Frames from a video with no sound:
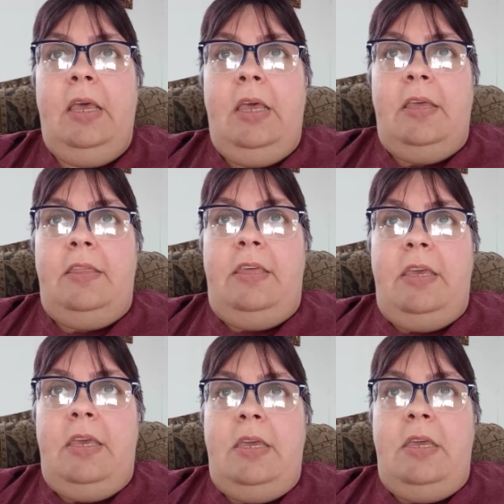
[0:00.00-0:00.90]

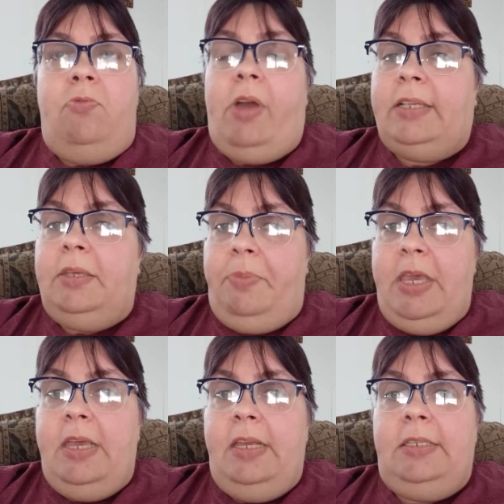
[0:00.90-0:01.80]
the
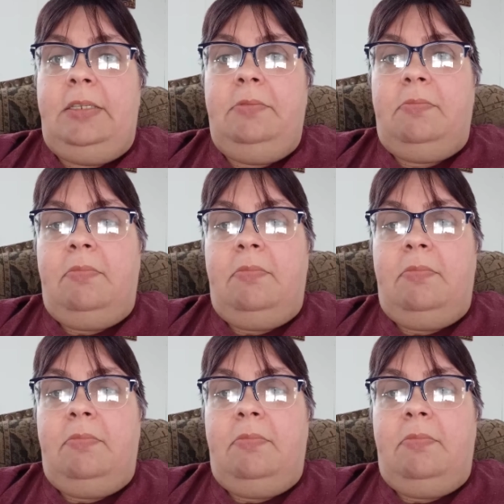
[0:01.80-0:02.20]
recipes,